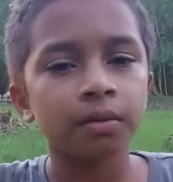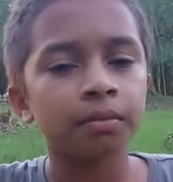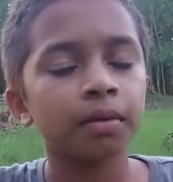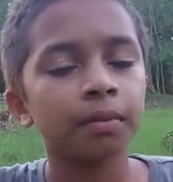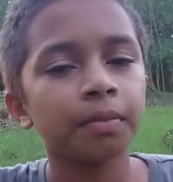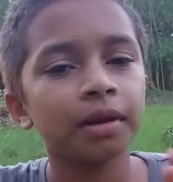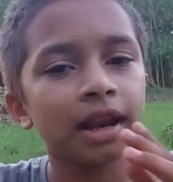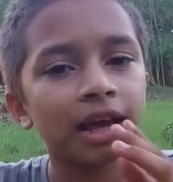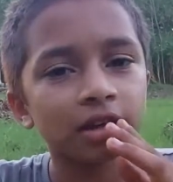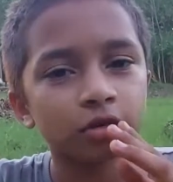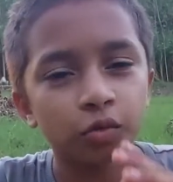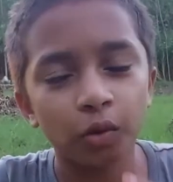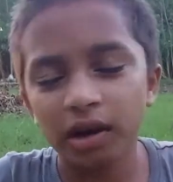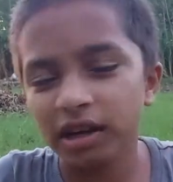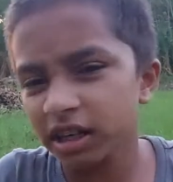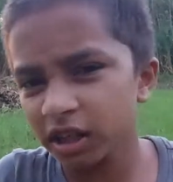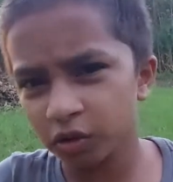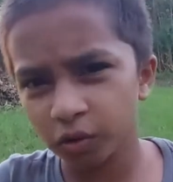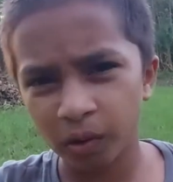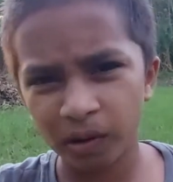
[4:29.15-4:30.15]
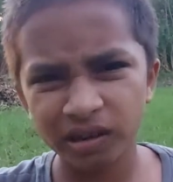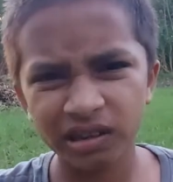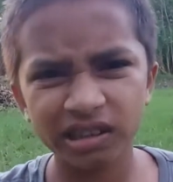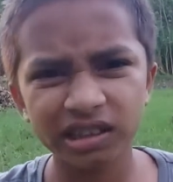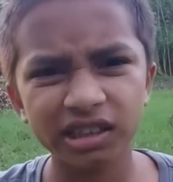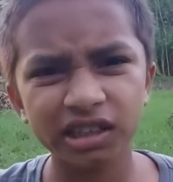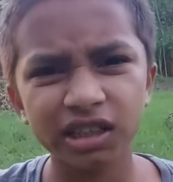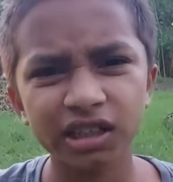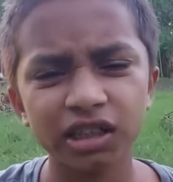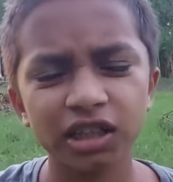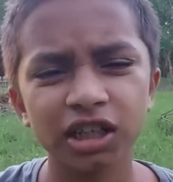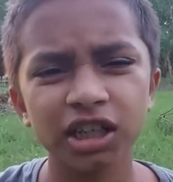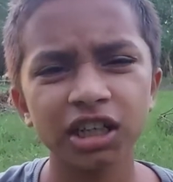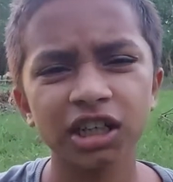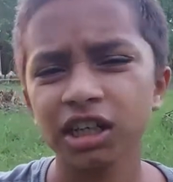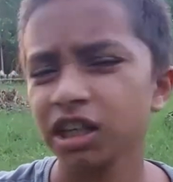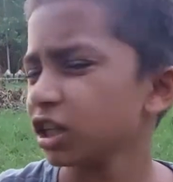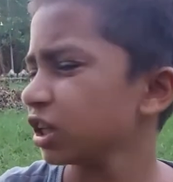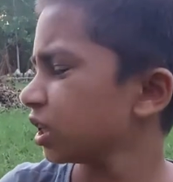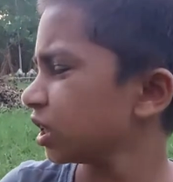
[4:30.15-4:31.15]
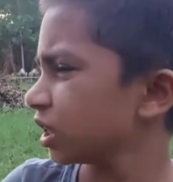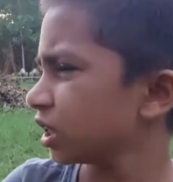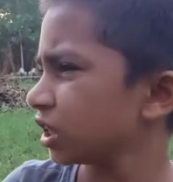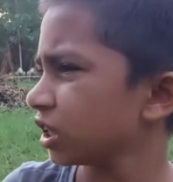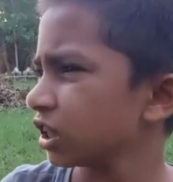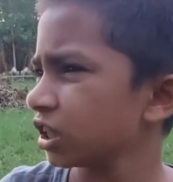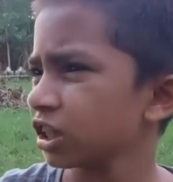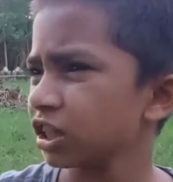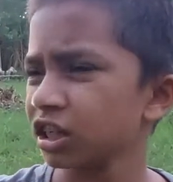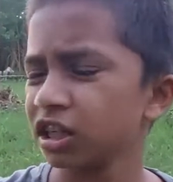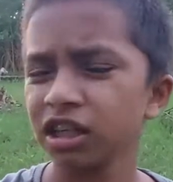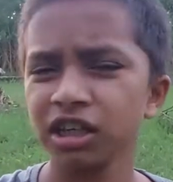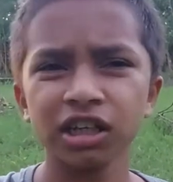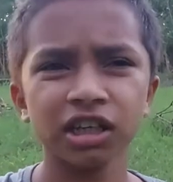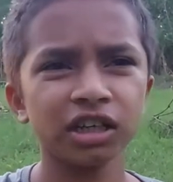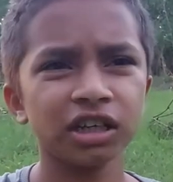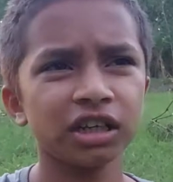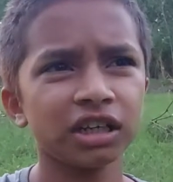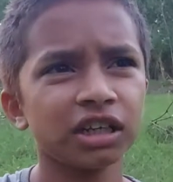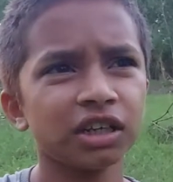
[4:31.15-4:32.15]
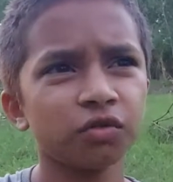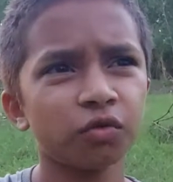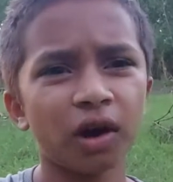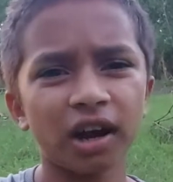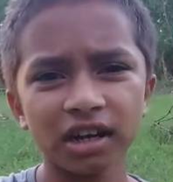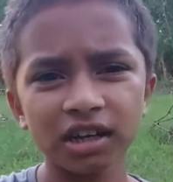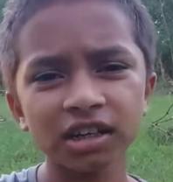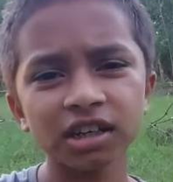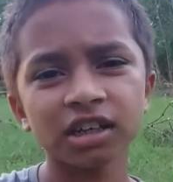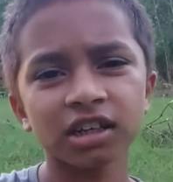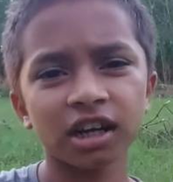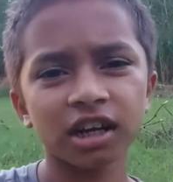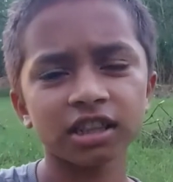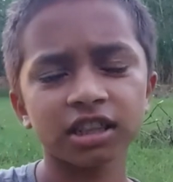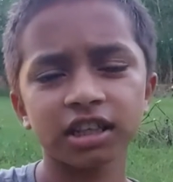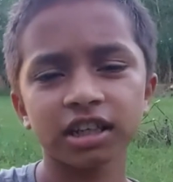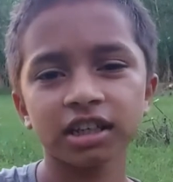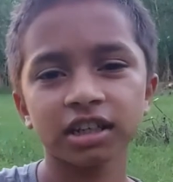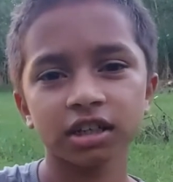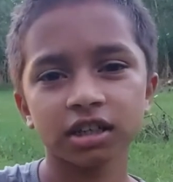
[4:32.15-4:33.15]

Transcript: maybe like 2021, I think